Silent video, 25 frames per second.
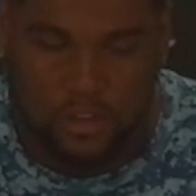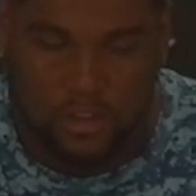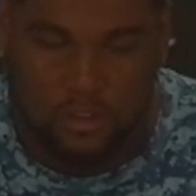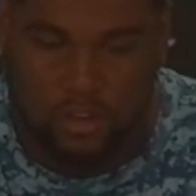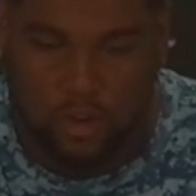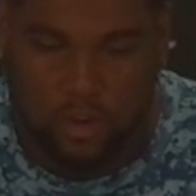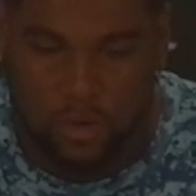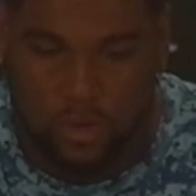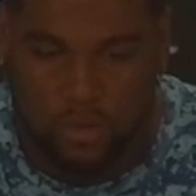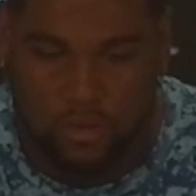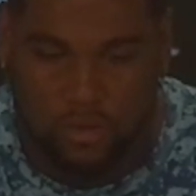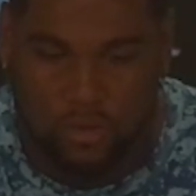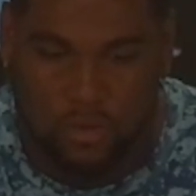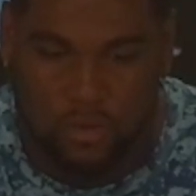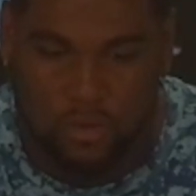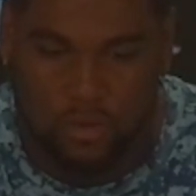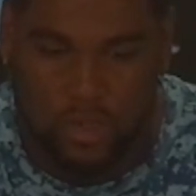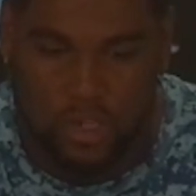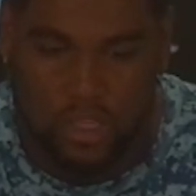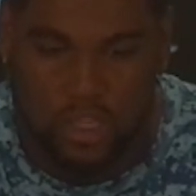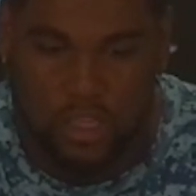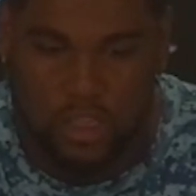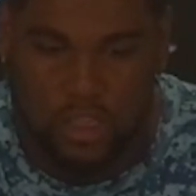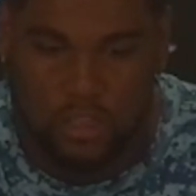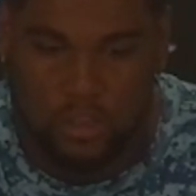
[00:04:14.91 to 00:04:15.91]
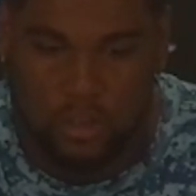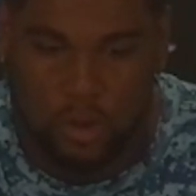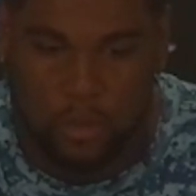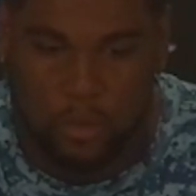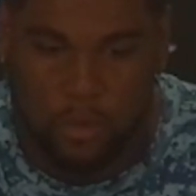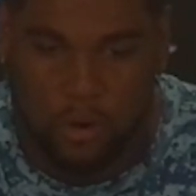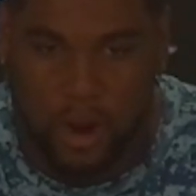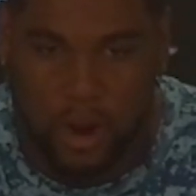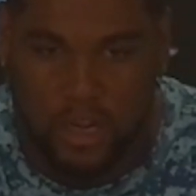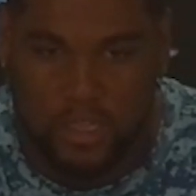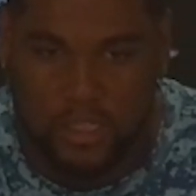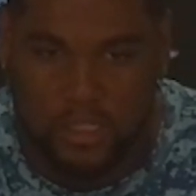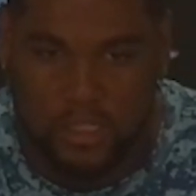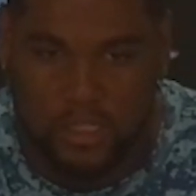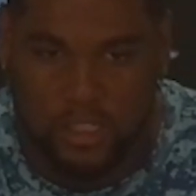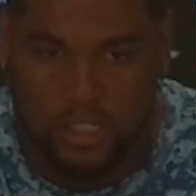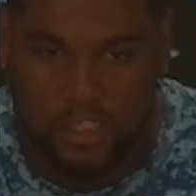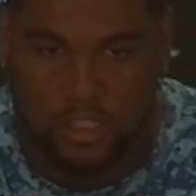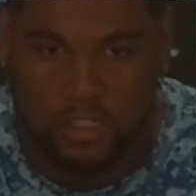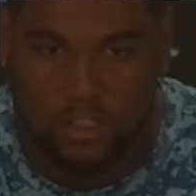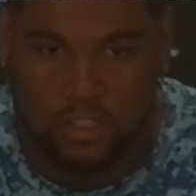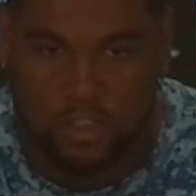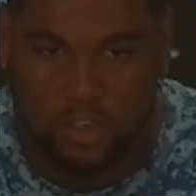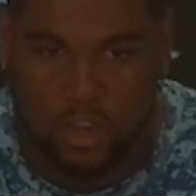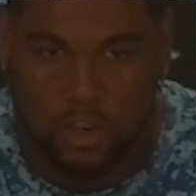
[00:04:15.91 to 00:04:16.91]
Going through the week, you know,
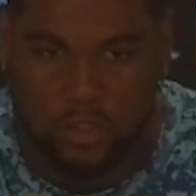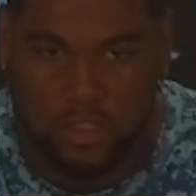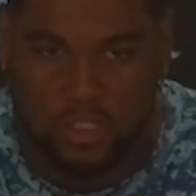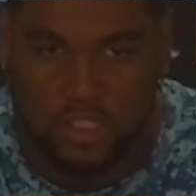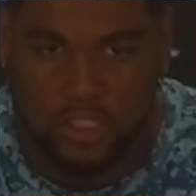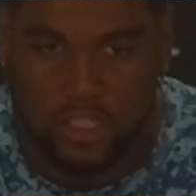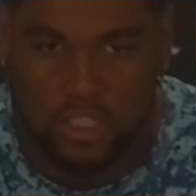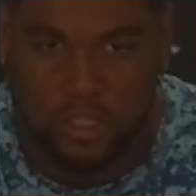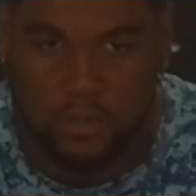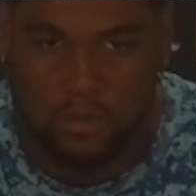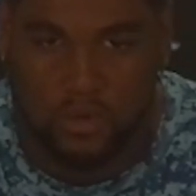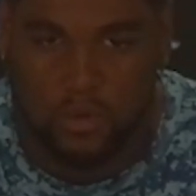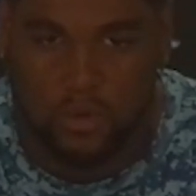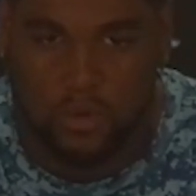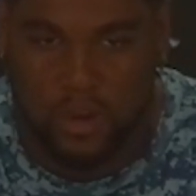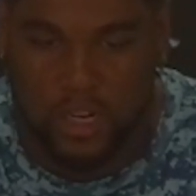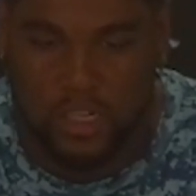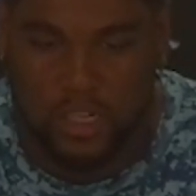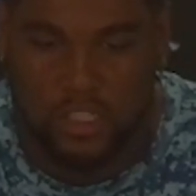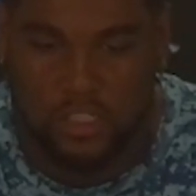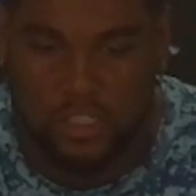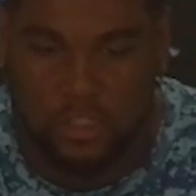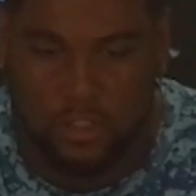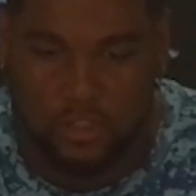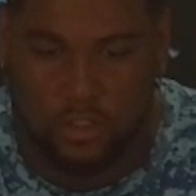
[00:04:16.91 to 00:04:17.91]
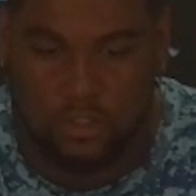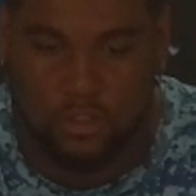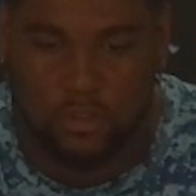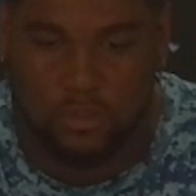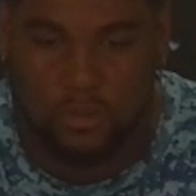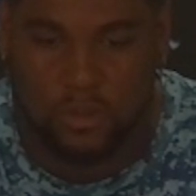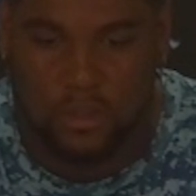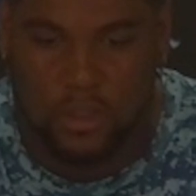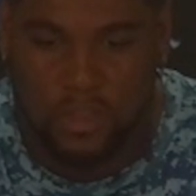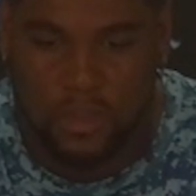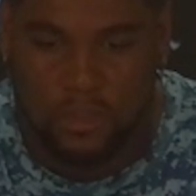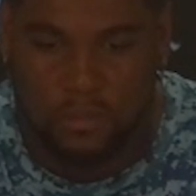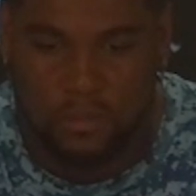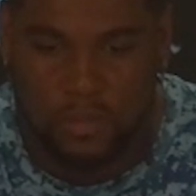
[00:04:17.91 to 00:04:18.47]
practicing, coaches telling me what I need to do.